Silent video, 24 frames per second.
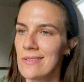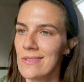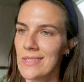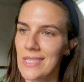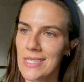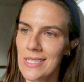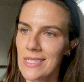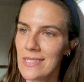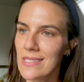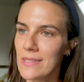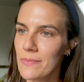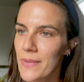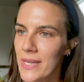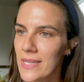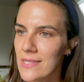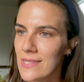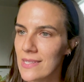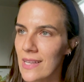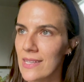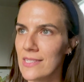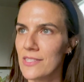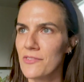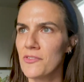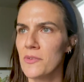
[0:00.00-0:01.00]
well, that doesn't make
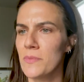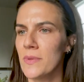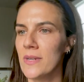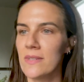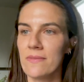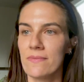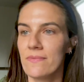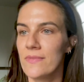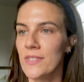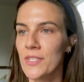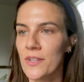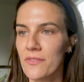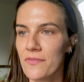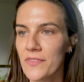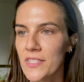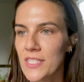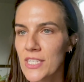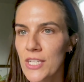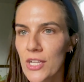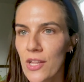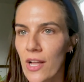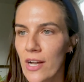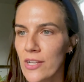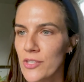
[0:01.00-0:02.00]
sense from a,
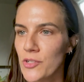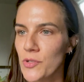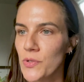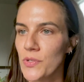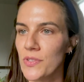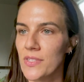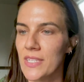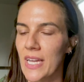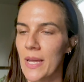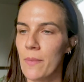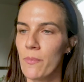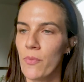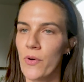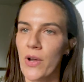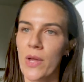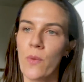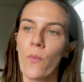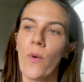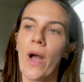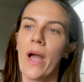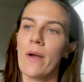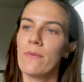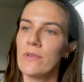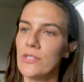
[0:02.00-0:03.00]
physiological
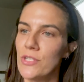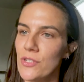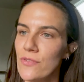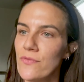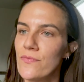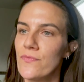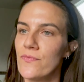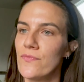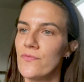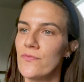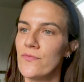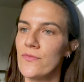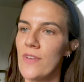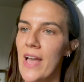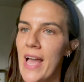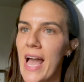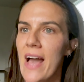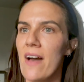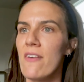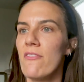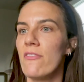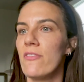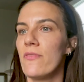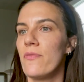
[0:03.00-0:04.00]
standpoint. Why would you
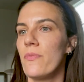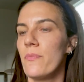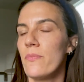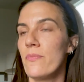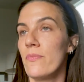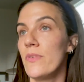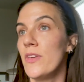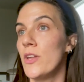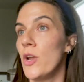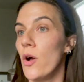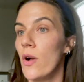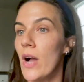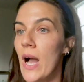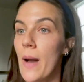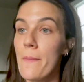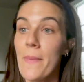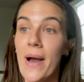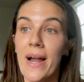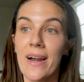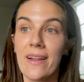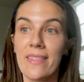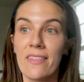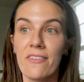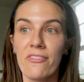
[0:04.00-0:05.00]
have, come
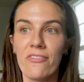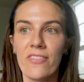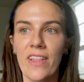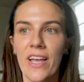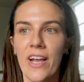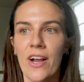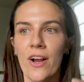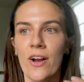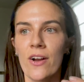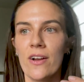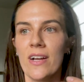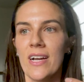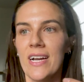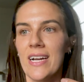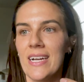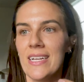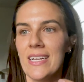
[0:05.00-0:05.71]
out of the flare